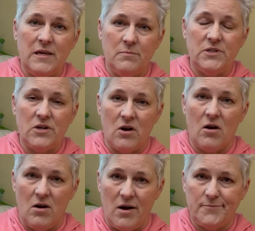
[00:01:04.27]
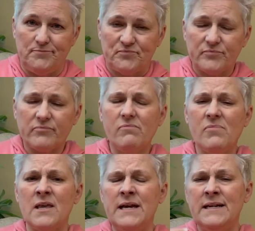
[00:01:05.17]
EMDR on?
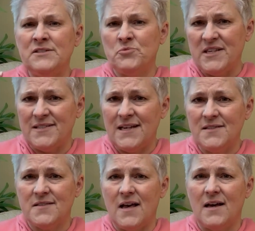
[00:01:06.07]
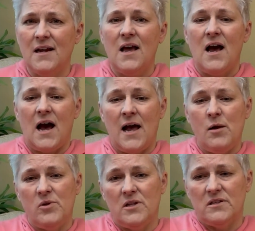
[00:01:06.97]
And as we assess that, I
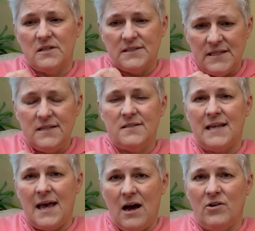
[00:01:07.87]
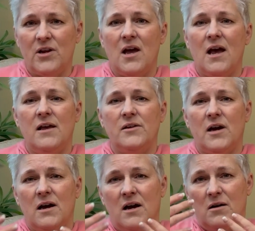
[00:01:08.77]
will tease out
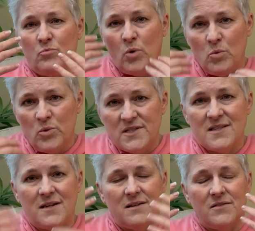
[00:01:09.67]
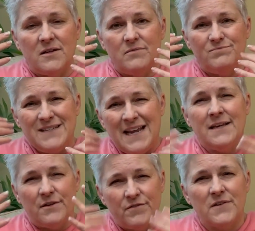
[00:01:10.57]
what was the
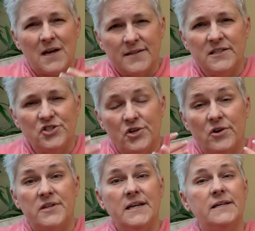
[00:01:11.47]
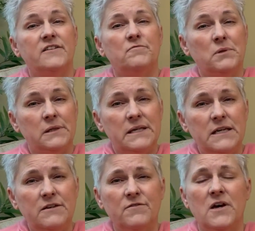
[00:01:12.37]
negative cognition or the negative
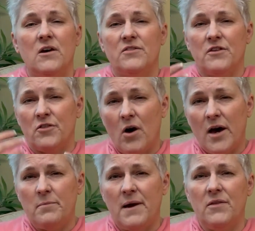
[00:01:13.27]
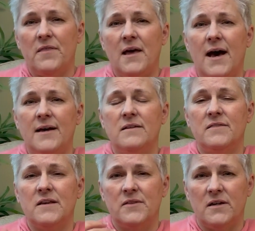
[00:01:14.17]
belief, the thought about that
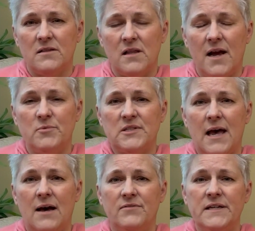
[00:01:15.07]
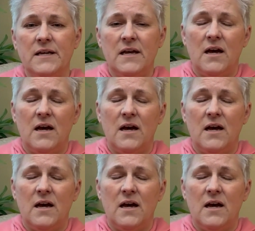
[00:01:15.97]
the client was having.